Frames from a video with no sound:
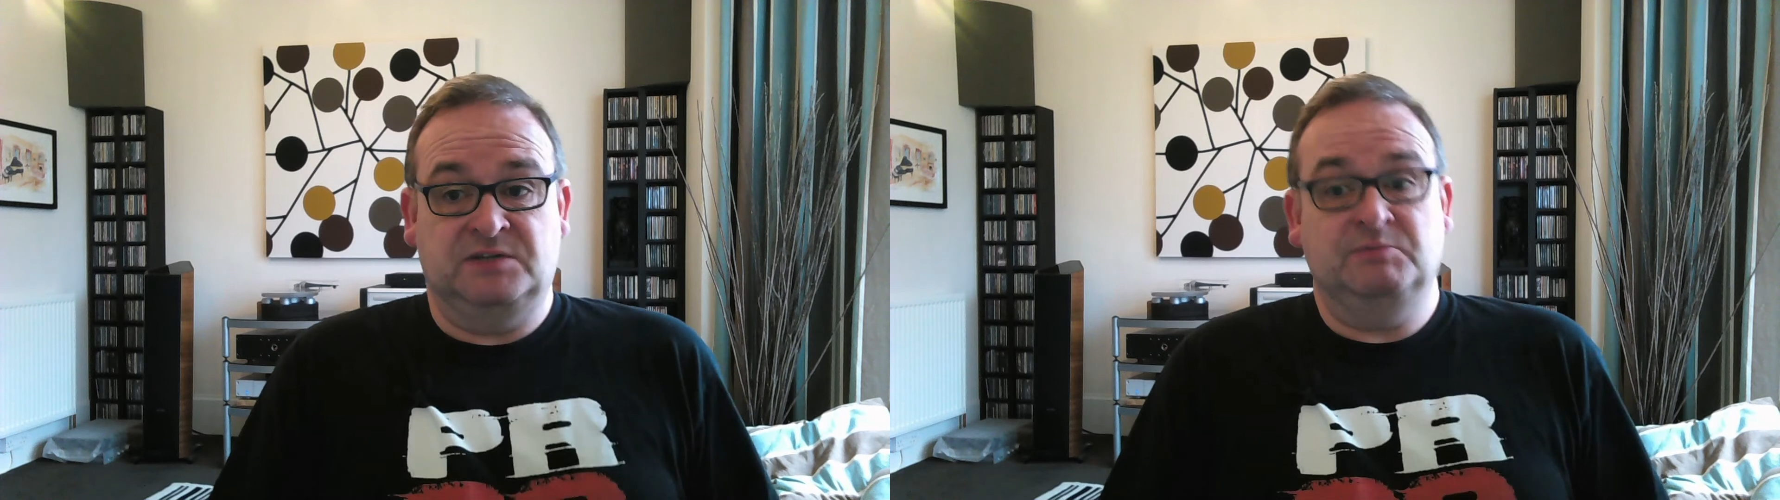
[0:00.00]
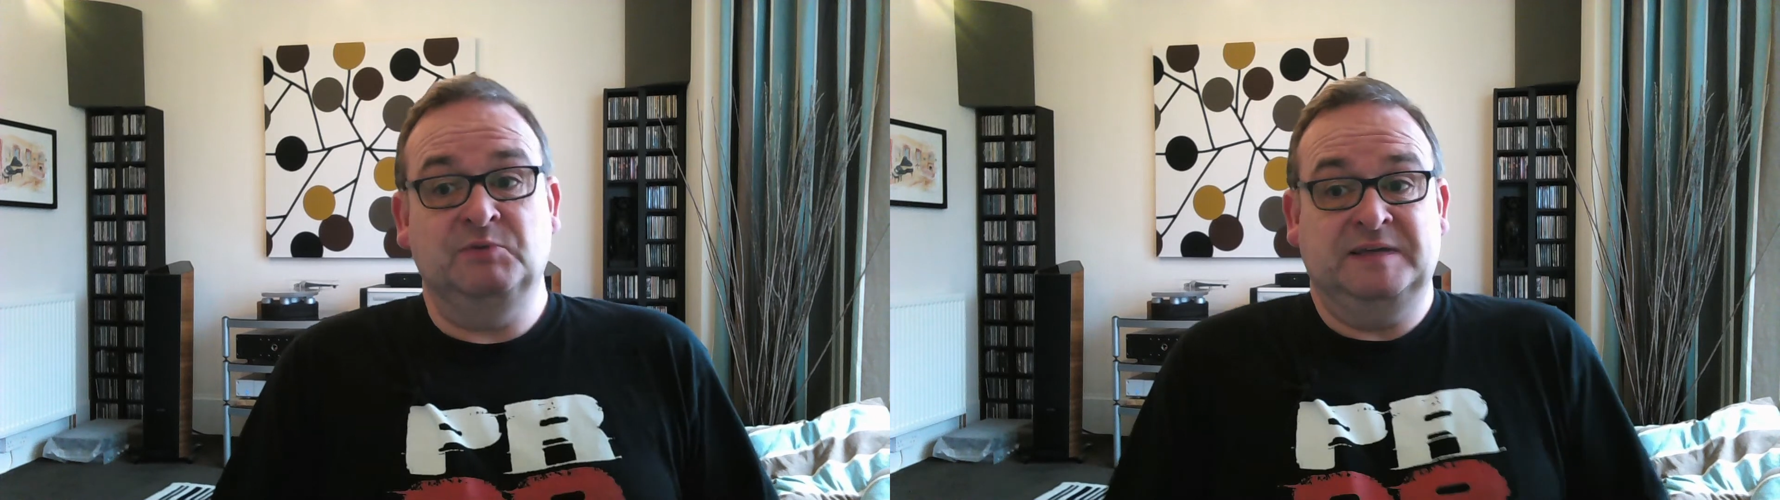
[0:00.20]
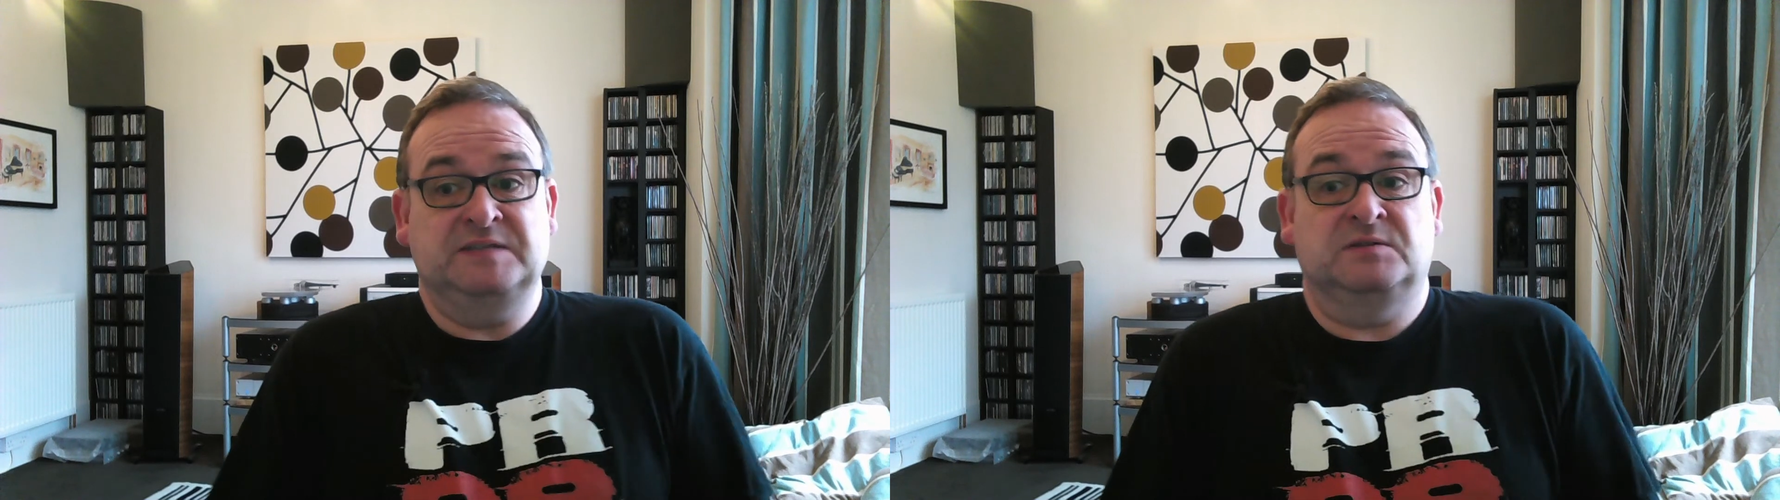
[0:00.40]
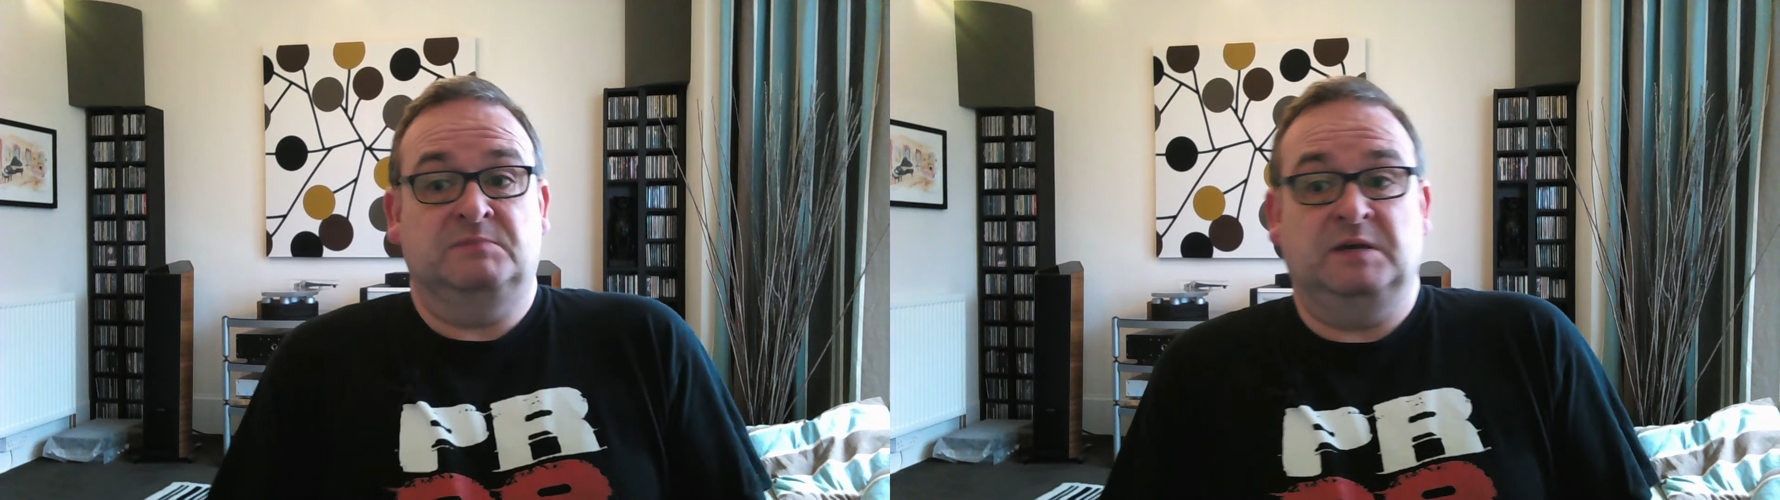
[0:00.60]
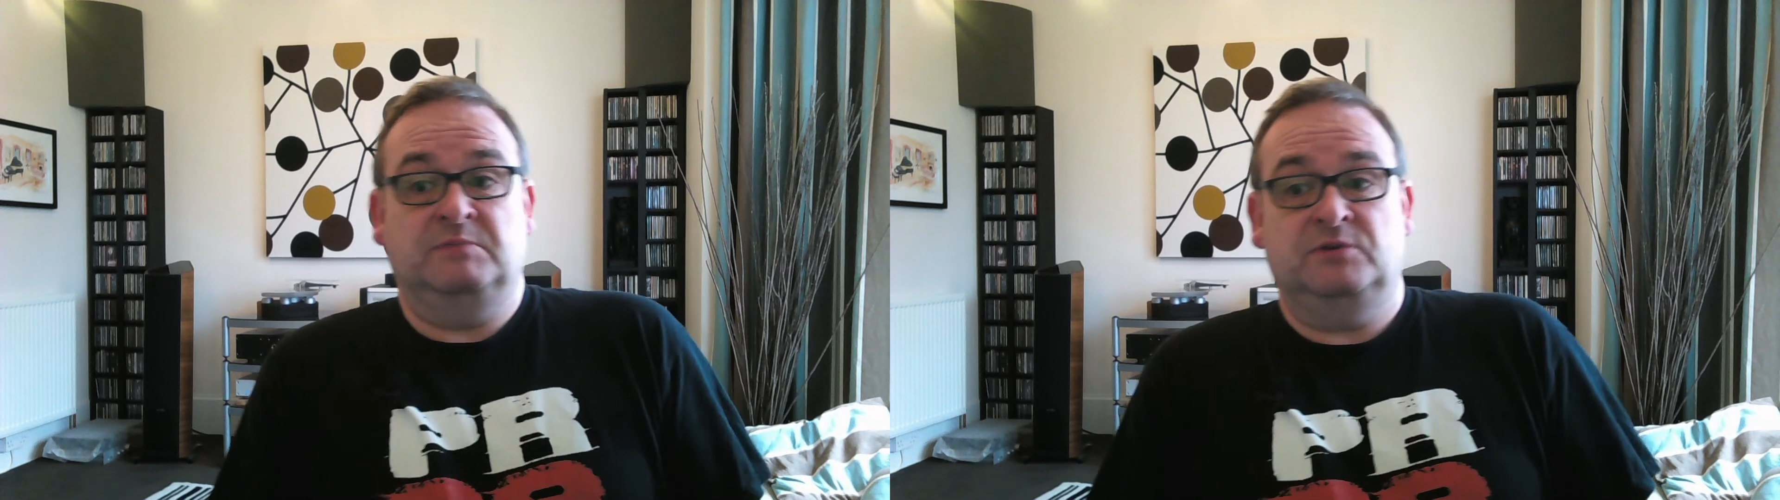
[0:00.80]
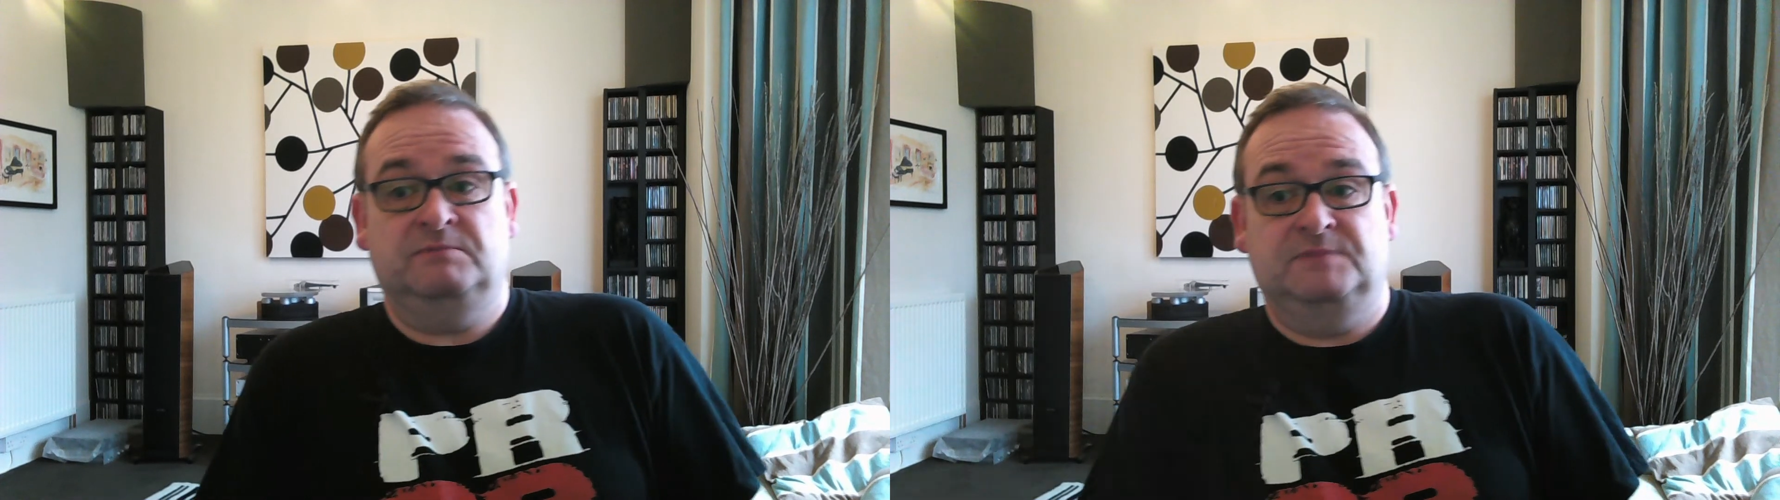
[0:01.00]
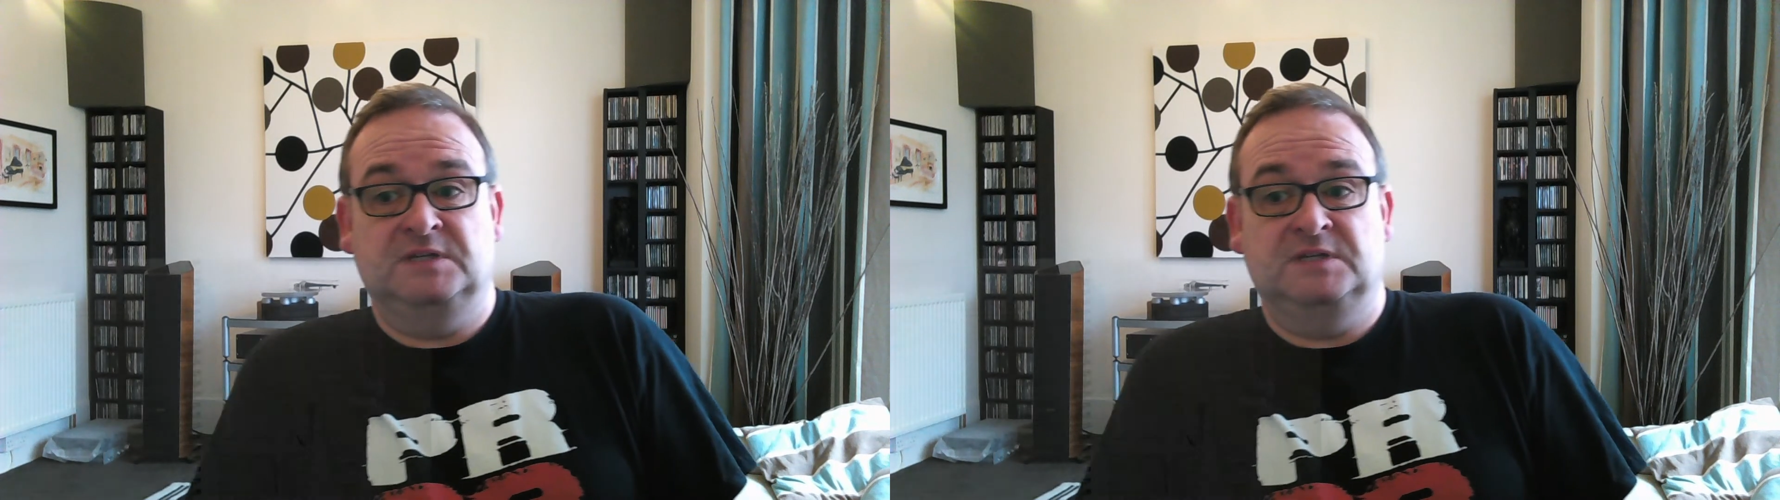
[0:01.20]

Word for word: I put pencil to paper